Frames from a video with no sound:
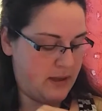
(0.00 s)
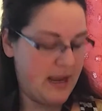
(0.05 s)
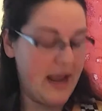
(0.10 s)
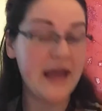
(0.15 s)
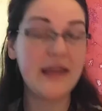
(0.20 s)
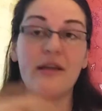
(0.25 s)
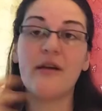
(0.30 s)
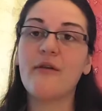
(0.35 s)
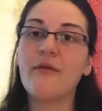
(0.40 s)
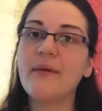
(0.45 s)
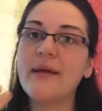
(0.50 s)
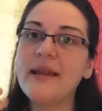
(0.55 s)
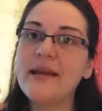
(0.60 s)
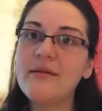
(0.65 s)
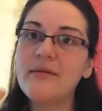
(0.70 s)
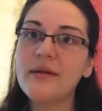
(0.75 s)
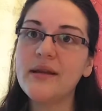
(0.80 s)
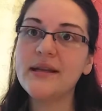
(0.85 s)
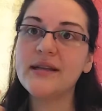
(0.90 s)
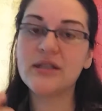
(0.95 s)
And they're really,
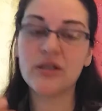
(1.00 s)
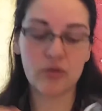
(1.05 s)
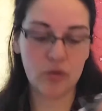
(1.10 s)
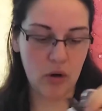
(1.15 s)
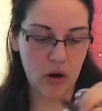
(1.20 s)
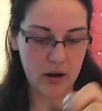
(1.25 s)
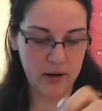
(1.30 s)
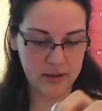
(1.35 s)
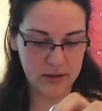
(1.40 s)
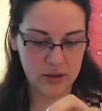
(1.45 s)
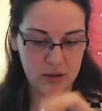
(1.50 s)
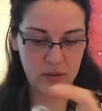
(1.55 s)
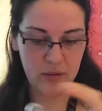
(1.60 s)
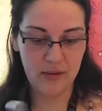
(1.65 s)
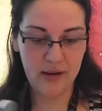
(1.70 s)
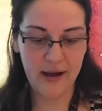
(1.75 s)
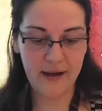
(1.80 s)
really strong too.